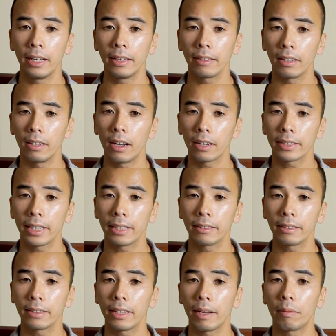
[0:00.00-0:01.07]
The
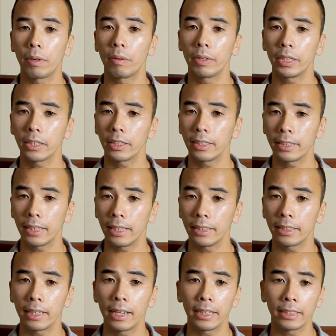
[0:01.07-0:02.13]
lockdowns that were originally stated
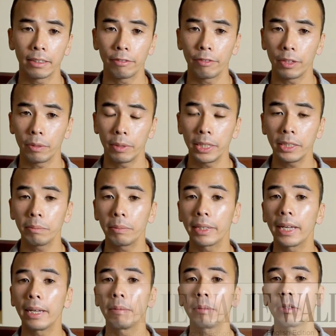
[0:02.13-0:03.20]
to last a few weeks became